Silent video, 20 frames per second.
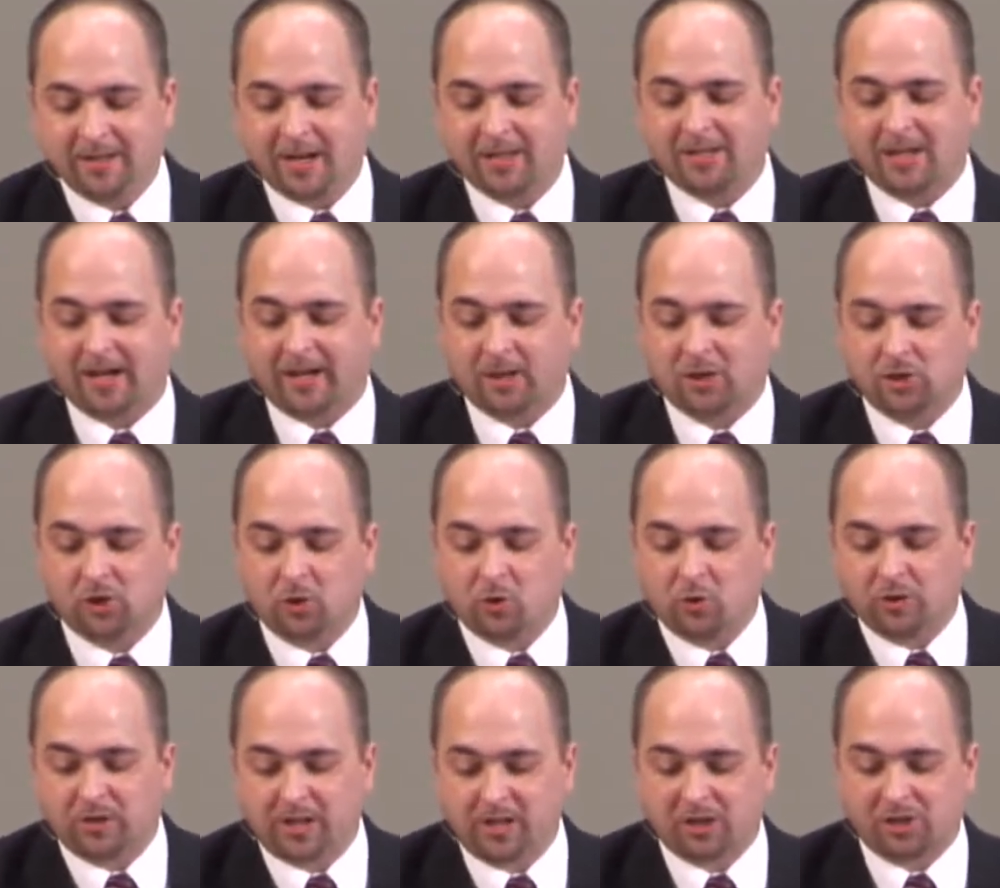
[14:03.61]
us like a
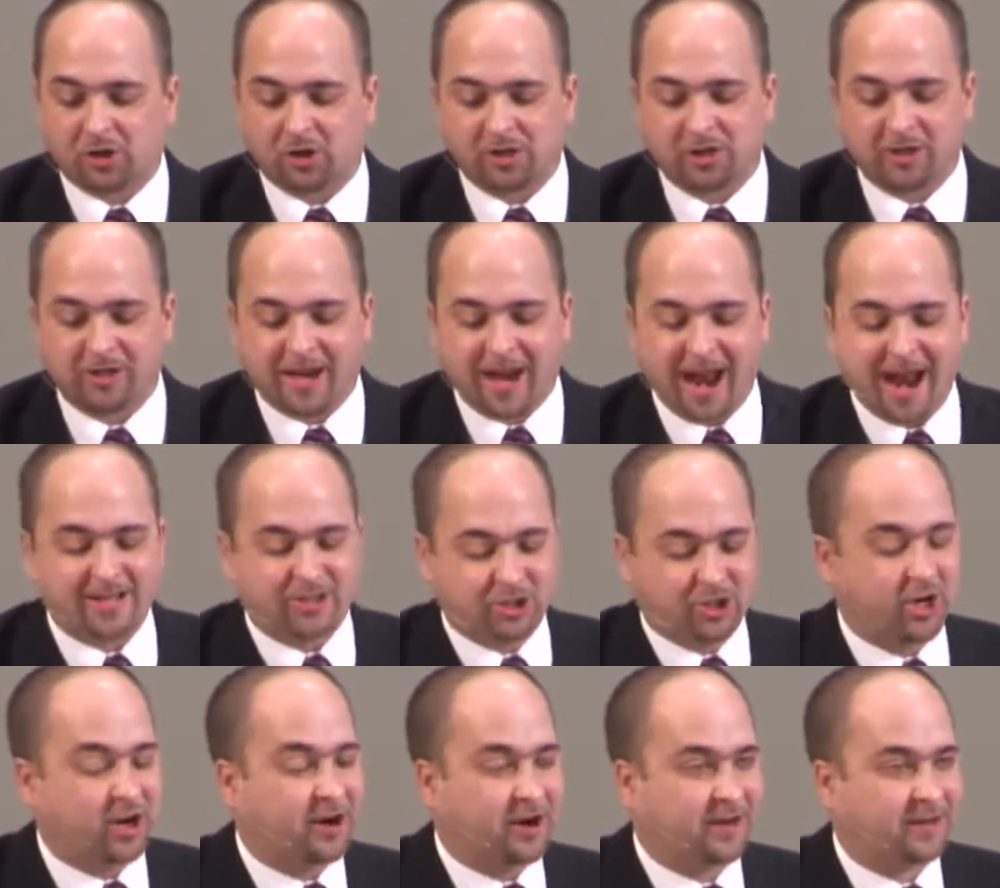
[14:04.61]
school teacher to the
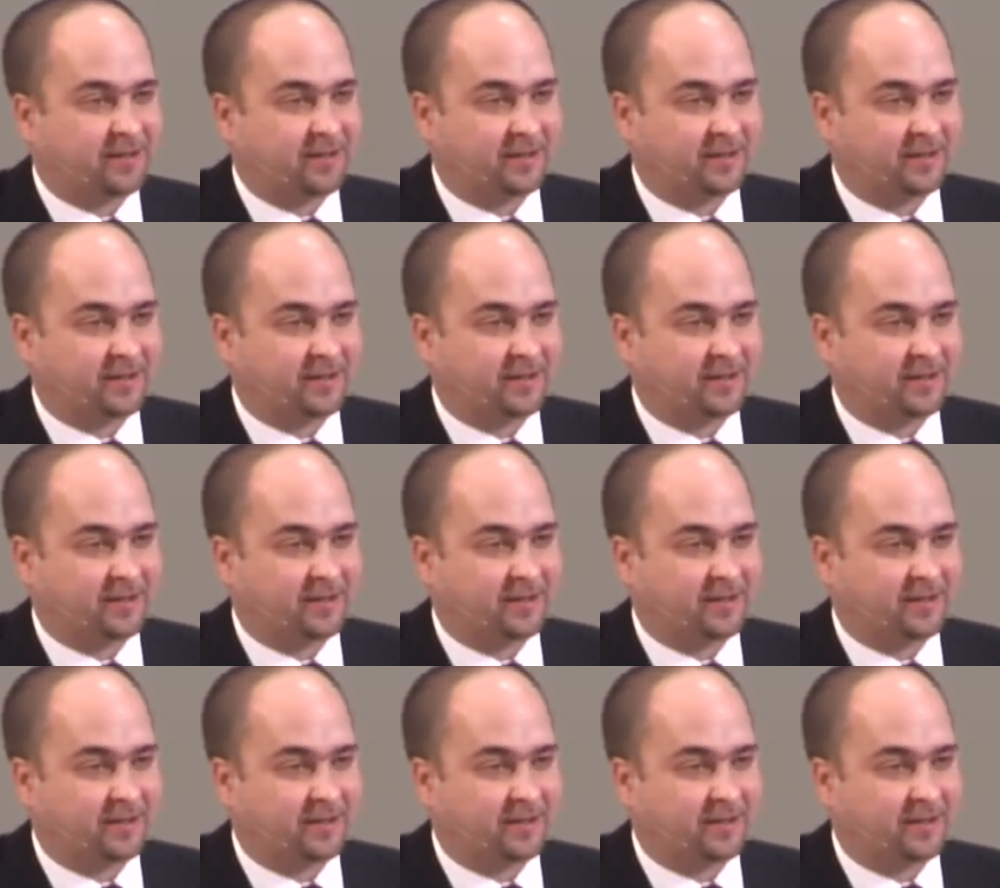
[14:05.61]
answer.